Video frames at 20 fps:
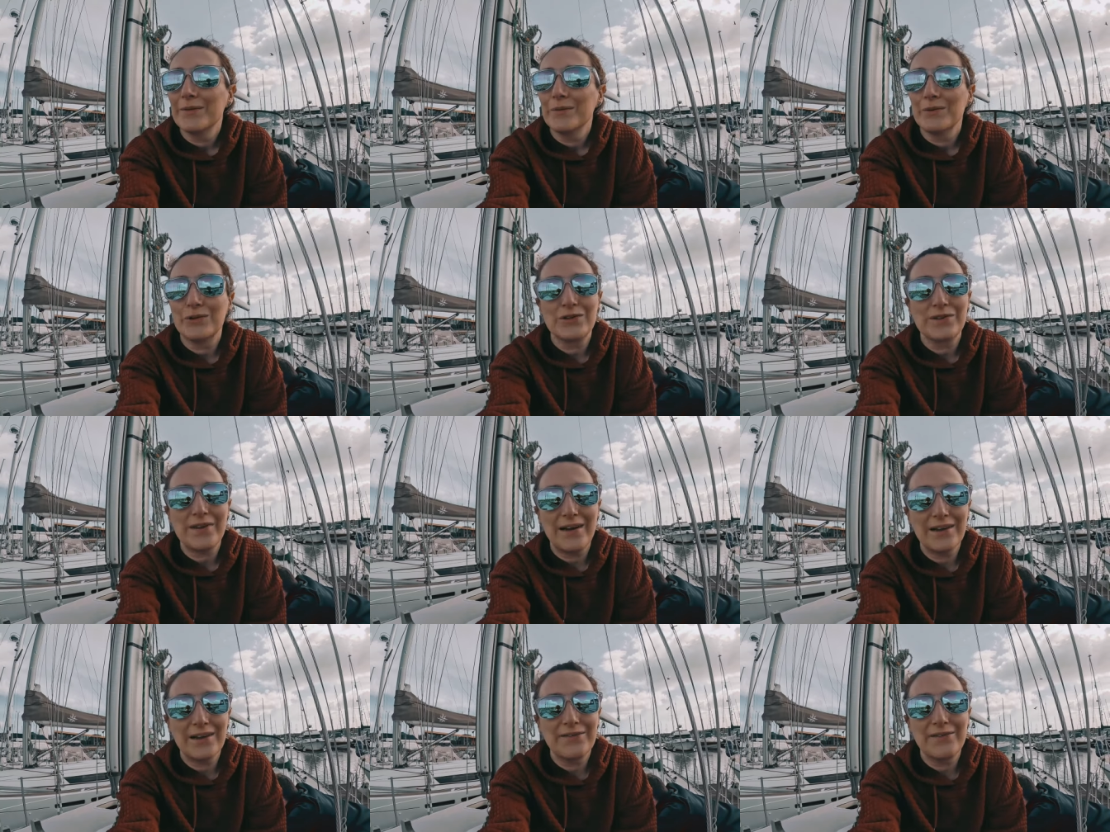which
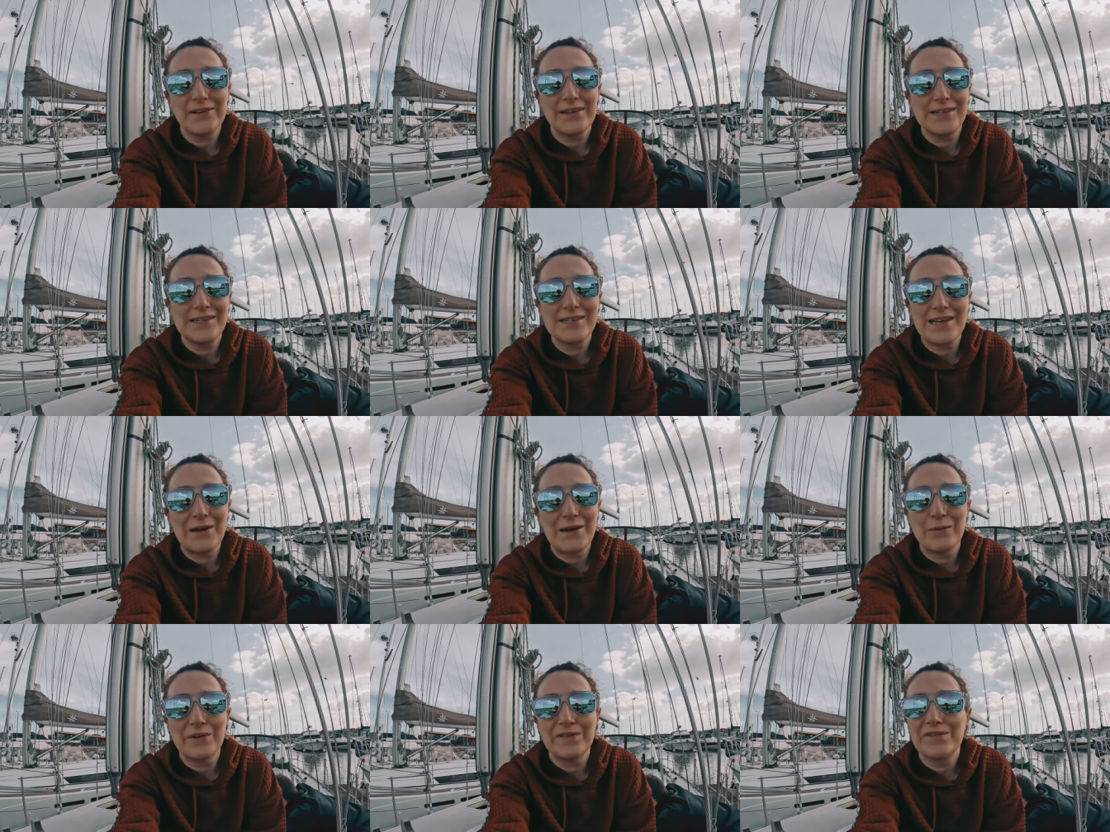thankfully
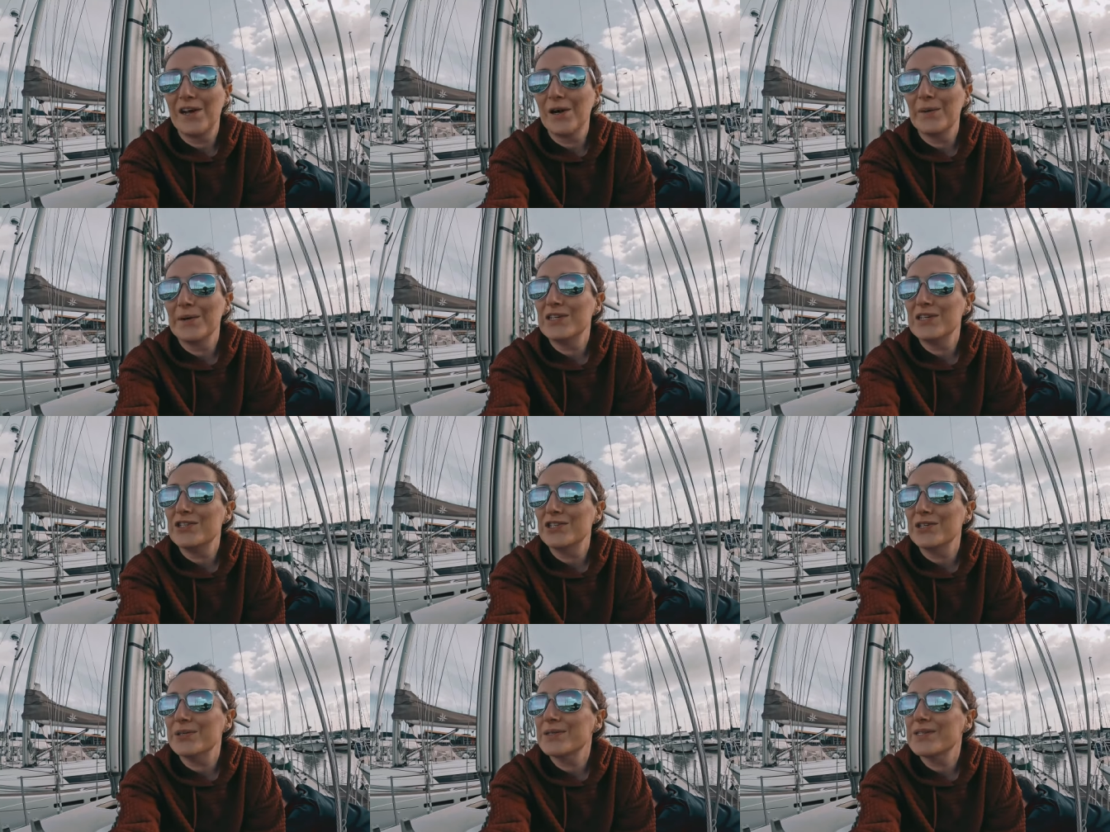set with no
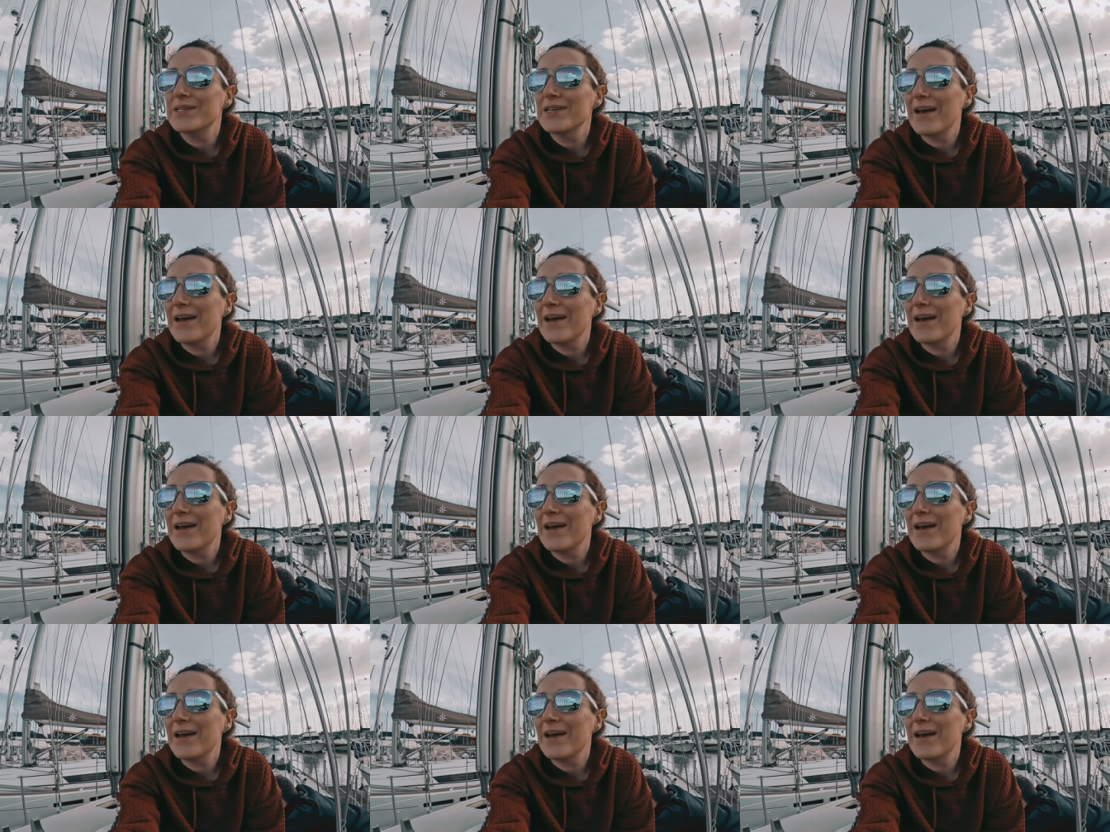issues, uh,